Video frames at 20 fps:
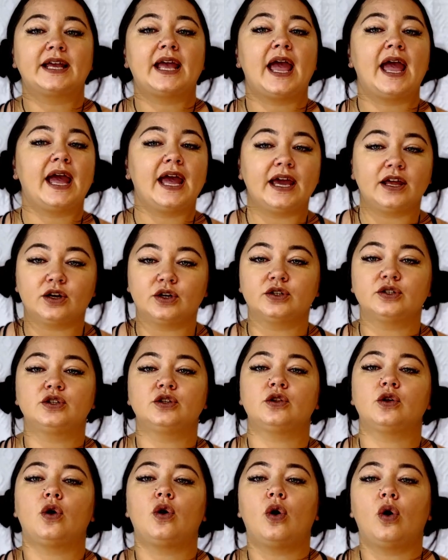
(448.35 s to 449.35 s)
Cater to
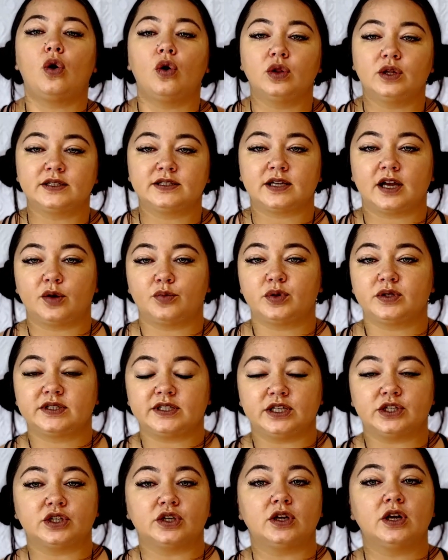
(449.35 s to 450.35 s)
the whole entire
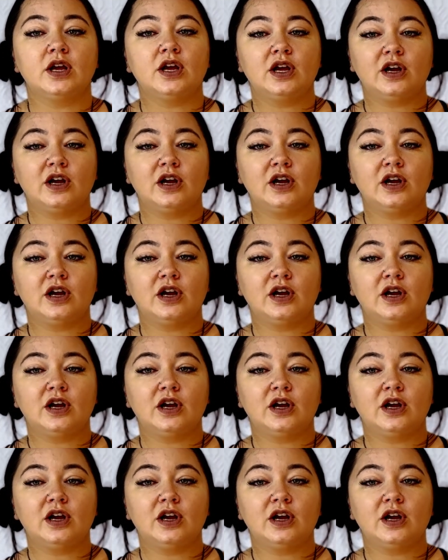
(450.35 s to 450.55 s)
procedure,